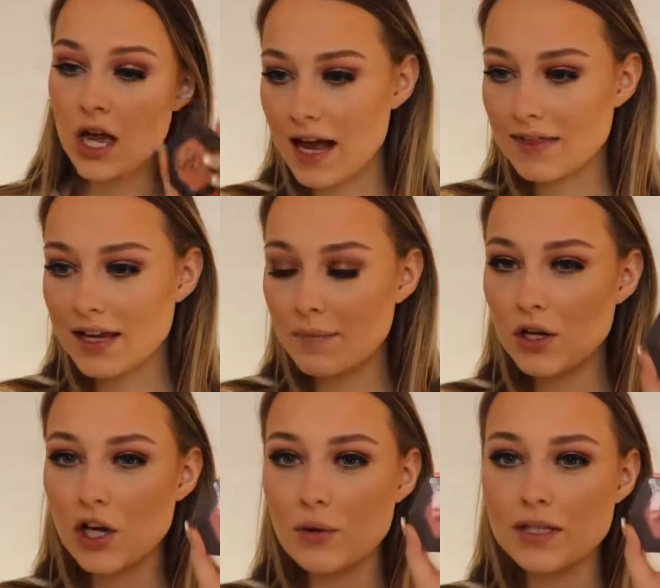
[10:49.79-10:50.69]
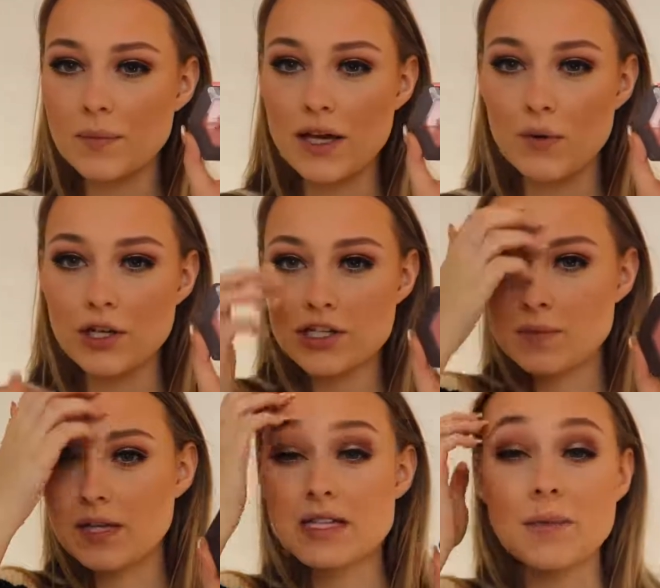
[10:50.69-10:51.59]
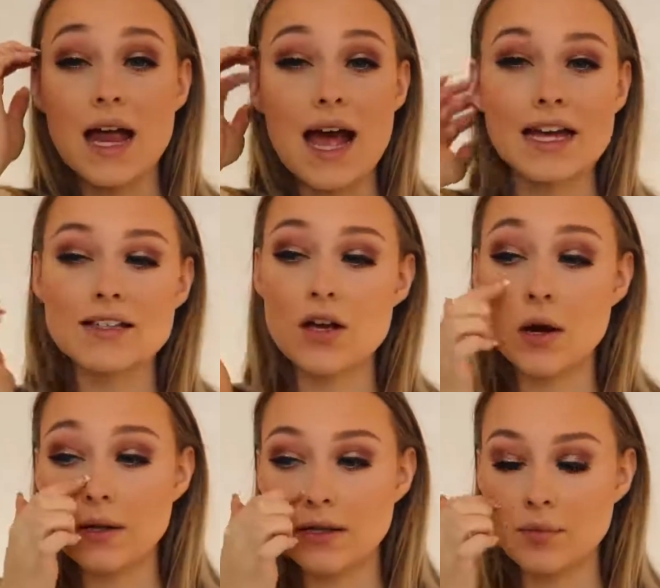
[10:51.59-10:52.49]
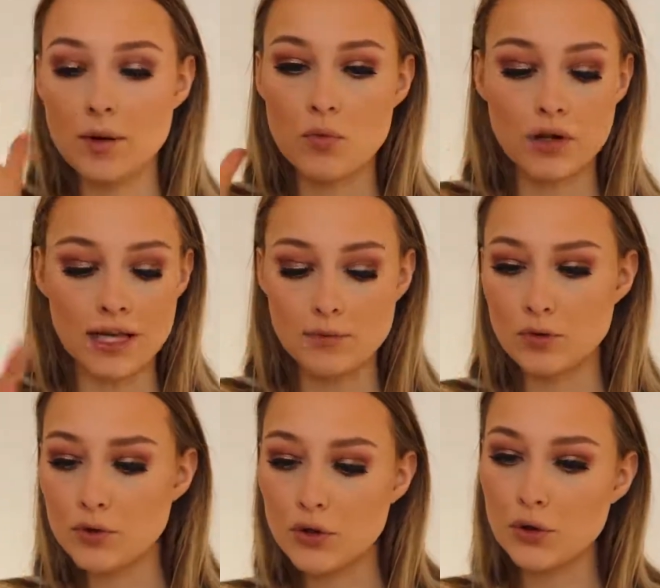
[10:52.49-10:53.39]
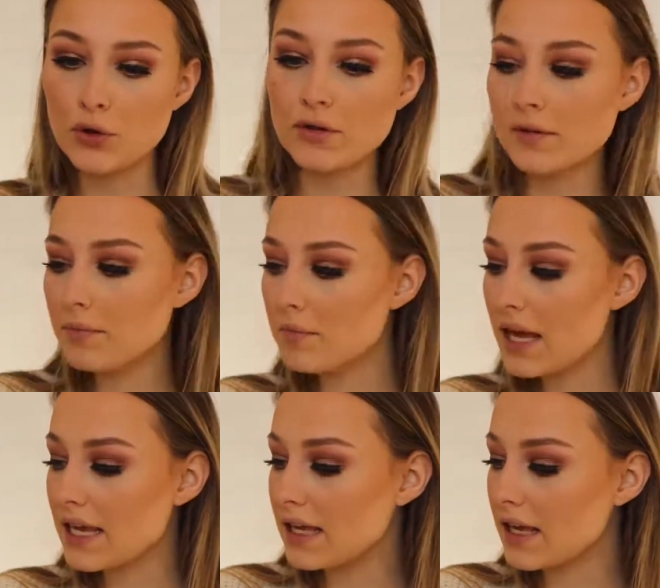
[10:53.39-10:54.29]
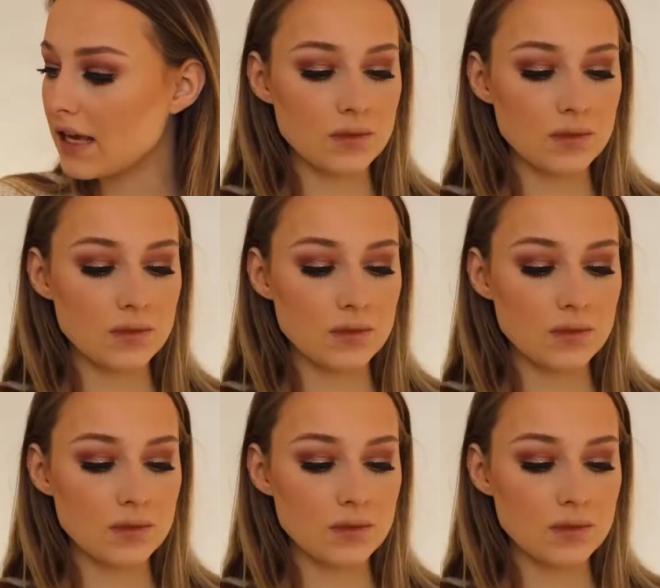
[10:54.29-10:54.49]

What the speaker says: I think I'm gonna go with the pink one just because my eyes are a little bit more like maroon, pinky.